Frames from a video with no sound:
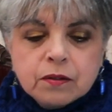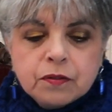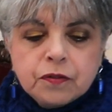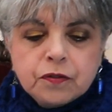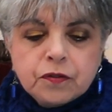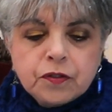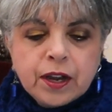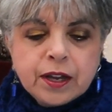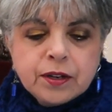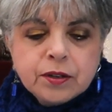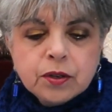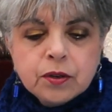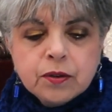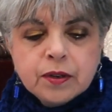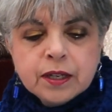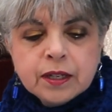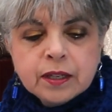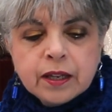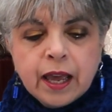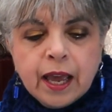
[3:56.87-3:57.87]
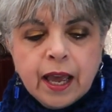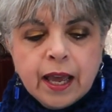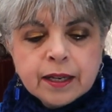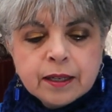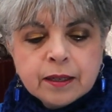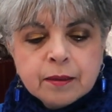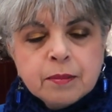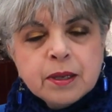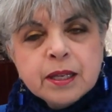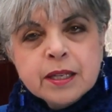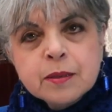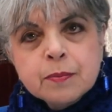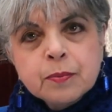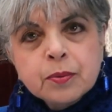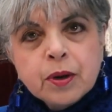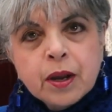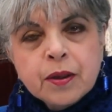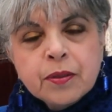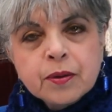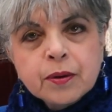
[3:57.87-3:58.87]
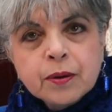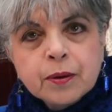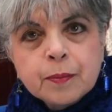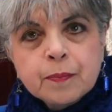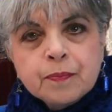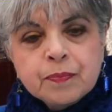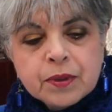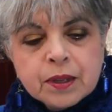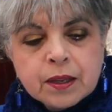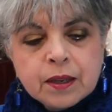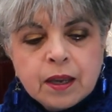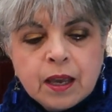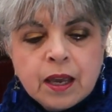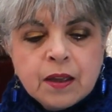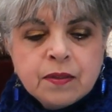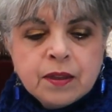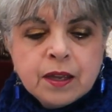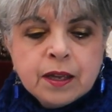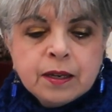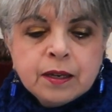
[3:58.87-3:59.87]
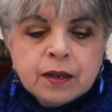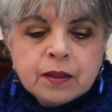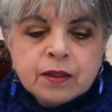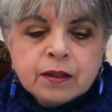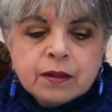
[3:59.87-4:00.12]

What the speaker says: Frater in Latin means brother, and then